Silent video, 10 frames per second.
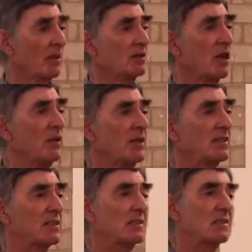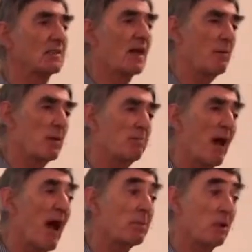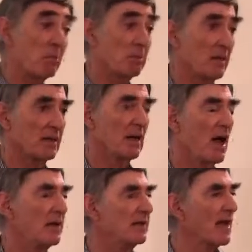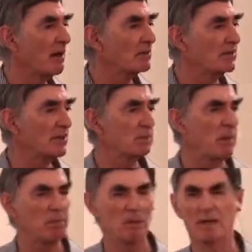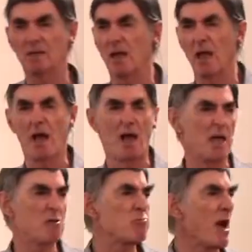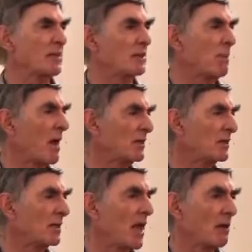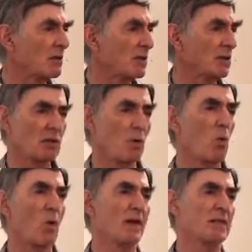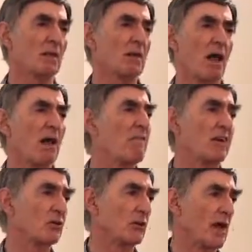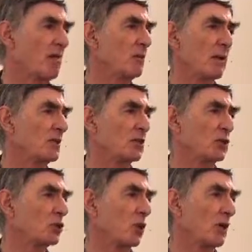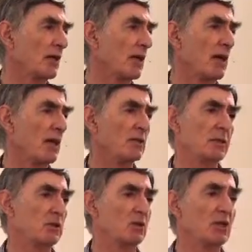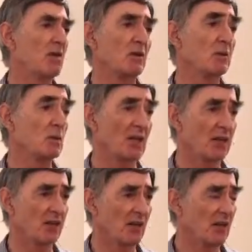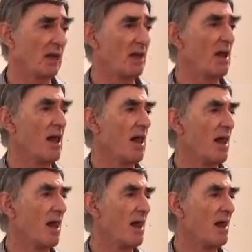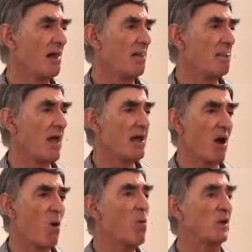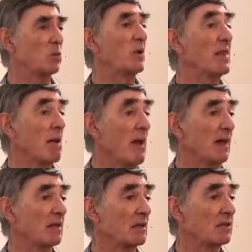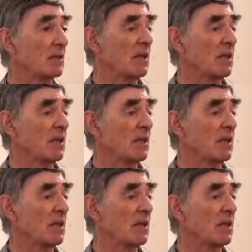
So he's coming back probably and encounters these people, and he writes about his encounters as always a victory. Everyone is destroyed. Egyptians never lose anything. They always win their battles.